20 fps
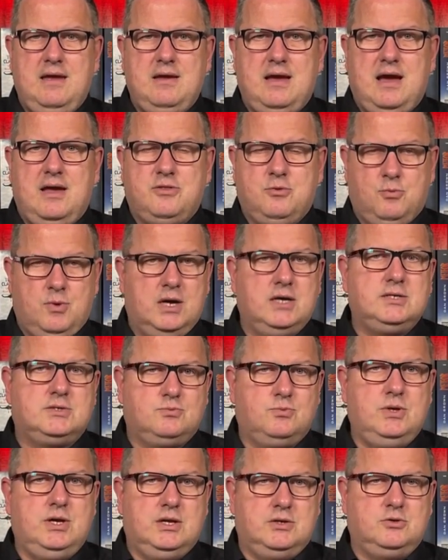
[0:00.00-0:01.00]

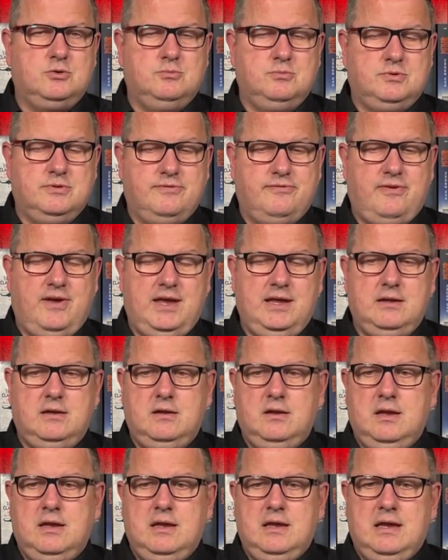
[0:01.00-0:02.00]
otherwise we are doomed to
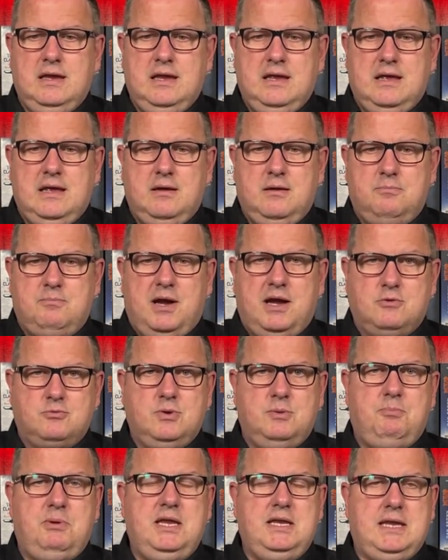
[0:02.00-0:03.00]
fail by
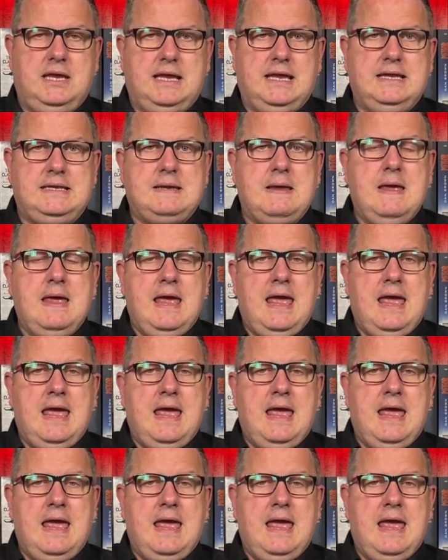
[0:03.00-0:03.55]
repeating it.